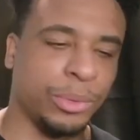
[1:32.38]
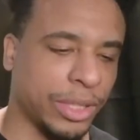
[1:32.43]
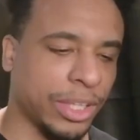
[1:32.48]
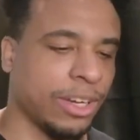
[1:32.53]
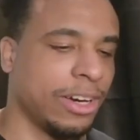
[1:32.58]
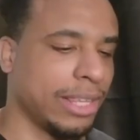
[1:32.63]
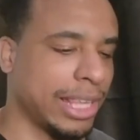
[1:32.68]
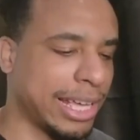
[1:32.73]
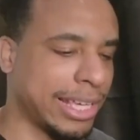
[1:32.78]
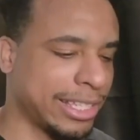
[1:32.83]
with
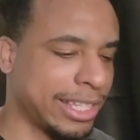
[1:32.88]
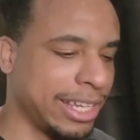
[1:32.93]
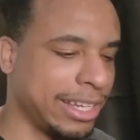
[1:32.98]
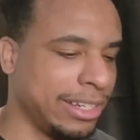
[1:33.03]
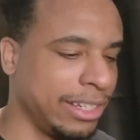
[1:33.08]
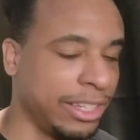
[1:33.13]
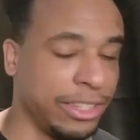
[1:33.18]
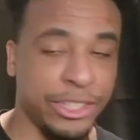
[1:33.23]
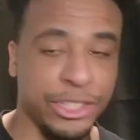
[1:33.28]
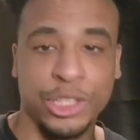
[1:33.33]
all that said
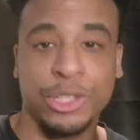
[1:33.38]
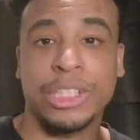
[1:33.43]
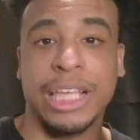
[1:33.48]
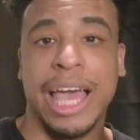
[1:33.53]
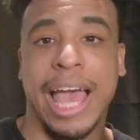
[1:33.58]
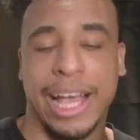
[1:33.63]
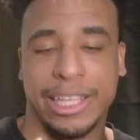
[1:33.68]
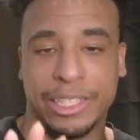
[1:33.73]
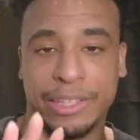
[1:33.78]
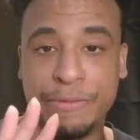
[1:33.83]
and done, this show's
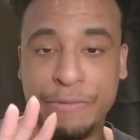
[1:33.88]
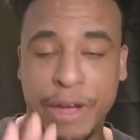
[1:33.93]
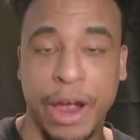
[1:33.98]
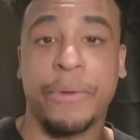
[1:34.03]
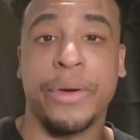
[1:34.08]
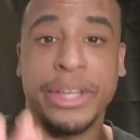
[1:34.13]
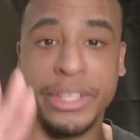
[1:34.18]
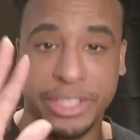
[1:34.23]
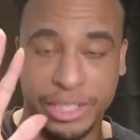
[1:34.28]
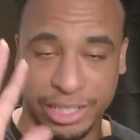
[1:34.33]
actually
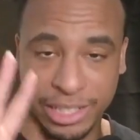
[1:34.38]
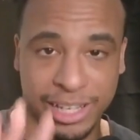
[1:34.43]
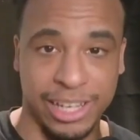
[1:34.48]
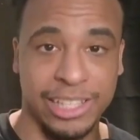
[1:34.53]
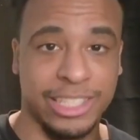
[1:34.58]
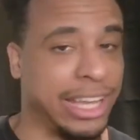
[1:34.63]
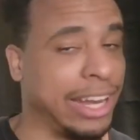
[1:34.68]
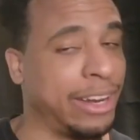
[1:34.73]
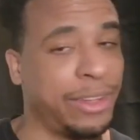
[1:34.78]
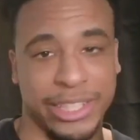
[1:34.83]
very
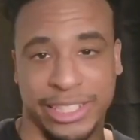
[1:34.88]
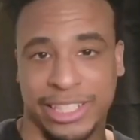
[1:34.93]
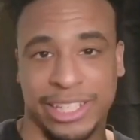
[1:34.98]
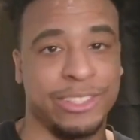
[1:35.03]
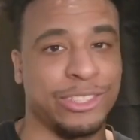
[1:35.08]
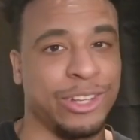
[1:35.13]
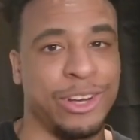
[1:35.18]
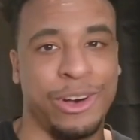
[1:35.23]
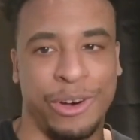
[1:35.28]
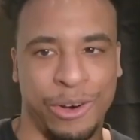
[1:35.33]
sus. I know it
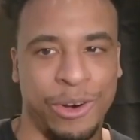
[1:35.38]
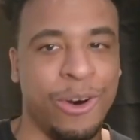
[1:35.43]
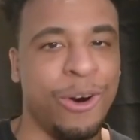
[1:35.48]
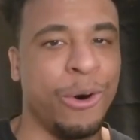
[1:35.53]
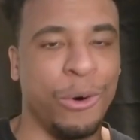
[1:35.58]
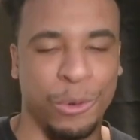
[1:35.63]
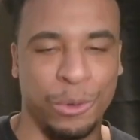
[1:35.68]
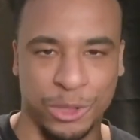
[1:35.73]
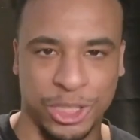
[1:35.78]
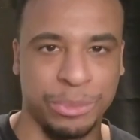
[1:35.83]
sounds all
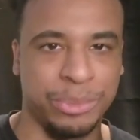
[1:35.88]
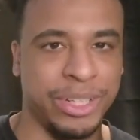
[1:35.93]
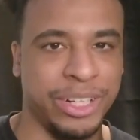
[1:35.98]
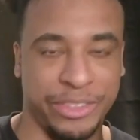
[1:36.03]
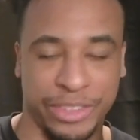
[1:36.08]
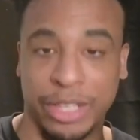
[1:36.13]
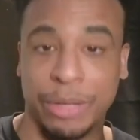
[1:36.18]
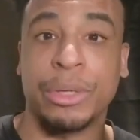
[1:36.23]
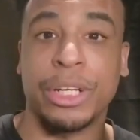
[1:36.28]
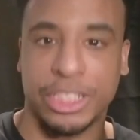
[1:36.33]
wholesome and
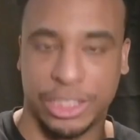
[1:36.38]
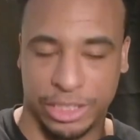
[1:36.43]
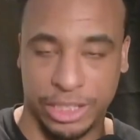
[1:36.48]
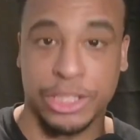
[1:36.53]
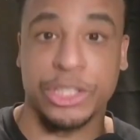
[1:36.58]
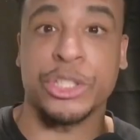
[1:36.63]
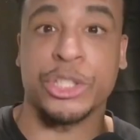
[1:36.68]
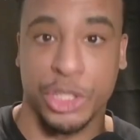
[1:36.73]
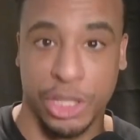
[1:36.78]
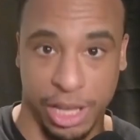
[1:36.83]
everything, but this
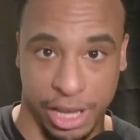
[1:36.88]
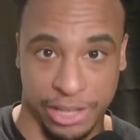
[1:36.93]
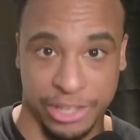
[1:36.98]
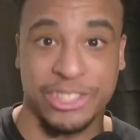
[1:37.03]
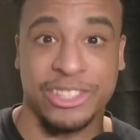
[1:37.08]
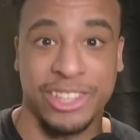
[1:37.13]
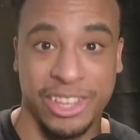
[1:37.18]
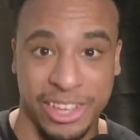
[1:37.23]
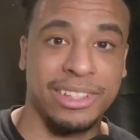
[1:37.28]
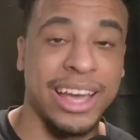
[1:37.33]
is
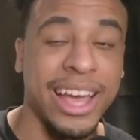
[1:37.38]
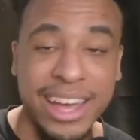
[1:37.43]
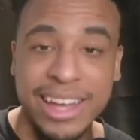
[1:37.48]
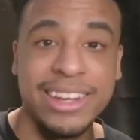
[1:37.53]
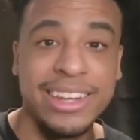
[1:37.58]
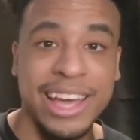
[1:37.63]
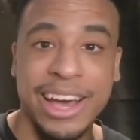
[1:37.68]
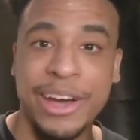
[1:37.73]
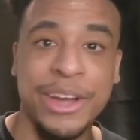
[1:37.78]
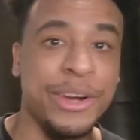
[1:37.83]
sus.
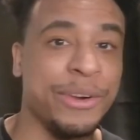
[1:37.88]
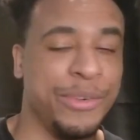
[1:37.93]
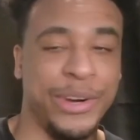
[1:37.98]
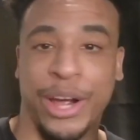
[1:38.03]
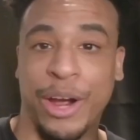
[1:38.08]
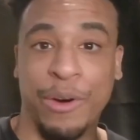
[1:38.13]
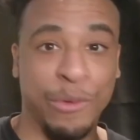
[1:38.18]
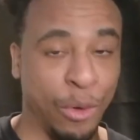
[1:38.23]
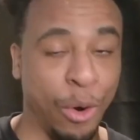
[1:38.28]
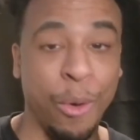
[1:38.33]
Andy out here
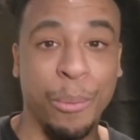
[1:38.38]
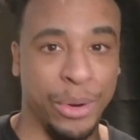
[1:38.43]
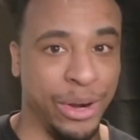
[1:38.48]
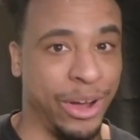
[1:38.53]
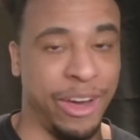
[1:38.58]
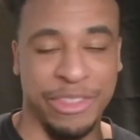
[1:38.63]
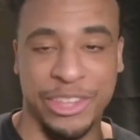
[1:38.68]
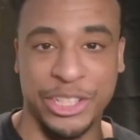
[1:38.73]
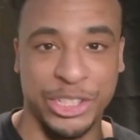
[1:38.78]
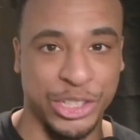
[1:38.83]
freaking groping
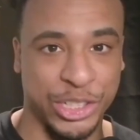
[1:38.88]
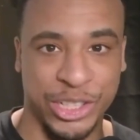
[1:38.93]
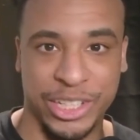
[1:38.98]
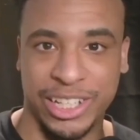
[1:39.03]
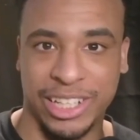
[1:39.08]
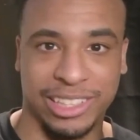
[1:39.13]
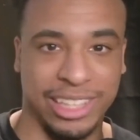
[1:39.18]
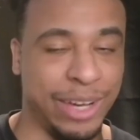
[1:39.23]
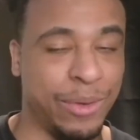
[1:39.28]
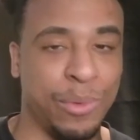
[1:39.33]
on this
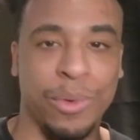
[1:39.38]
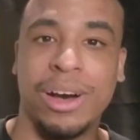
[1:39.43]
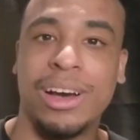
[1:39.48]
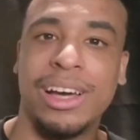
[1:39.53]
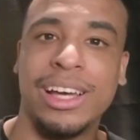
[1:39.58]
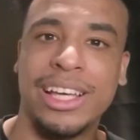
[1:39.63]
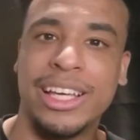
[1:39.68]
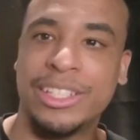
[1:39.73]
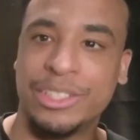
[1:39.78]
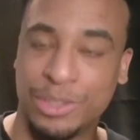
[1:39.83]
chick. Like,
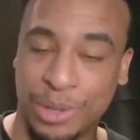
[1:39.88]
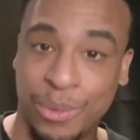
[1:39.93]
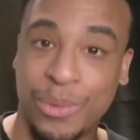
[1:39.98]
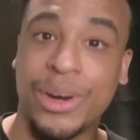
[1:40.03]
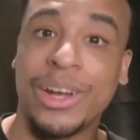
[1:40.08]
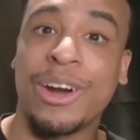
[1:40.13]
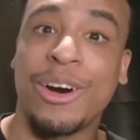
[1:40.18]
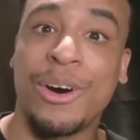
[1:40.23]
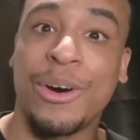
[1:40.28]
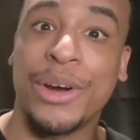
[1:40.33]
what is
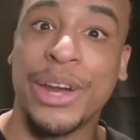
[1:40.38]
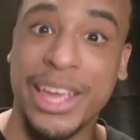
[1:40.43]
going on